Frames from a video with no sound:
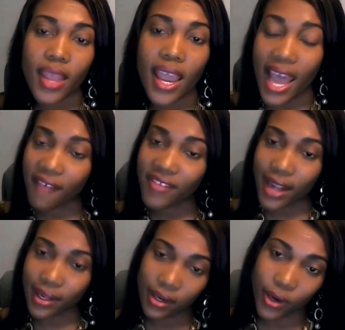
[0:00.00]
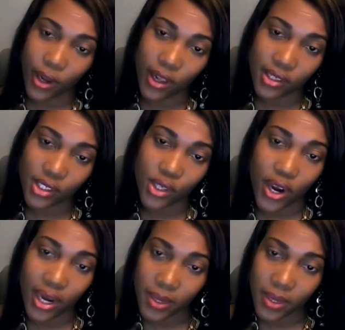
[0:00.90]
I have that little girl,
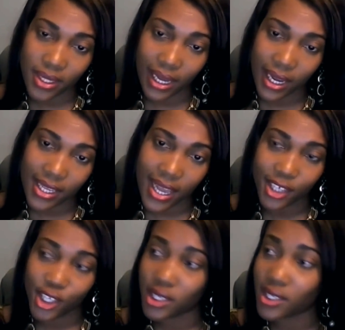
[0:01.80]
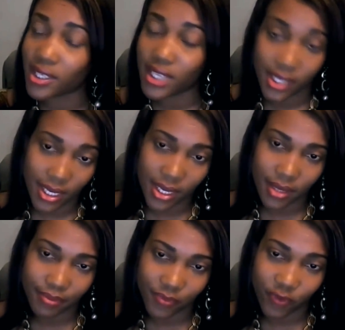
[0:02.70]
her name is Teresa. She's
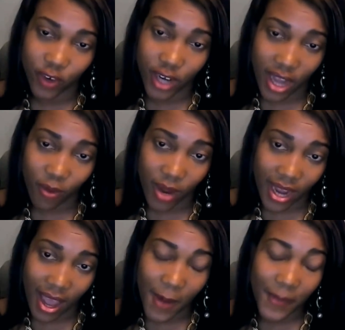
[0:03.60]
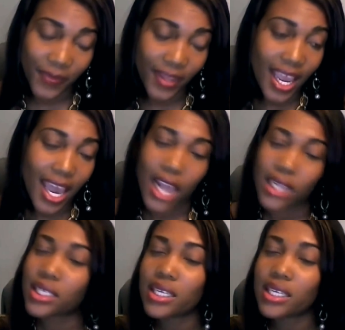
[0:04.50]
16 for now, right now, and
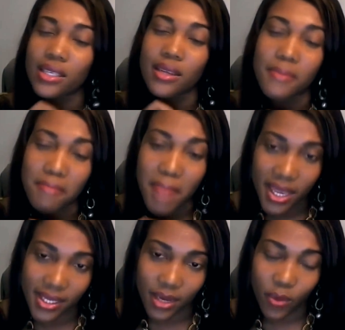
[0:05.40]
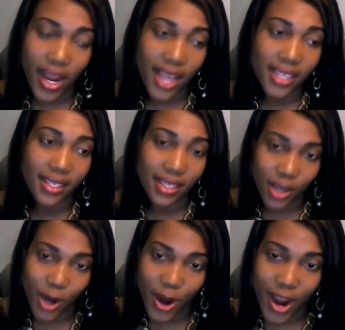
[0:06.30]
she's amazing. When I
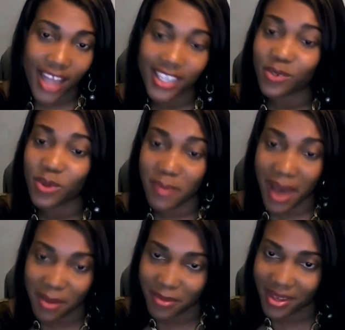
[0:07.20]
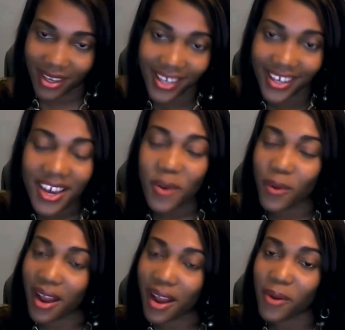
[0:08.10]
see her, she reminds me
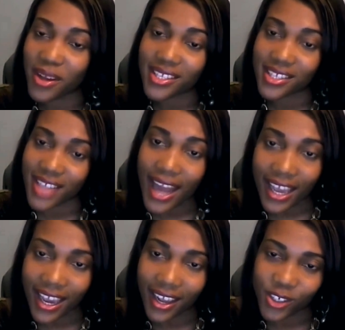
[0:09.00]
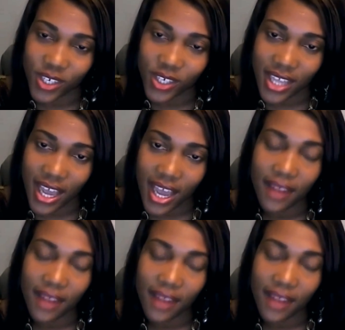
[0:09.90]
when I was that age, you understand?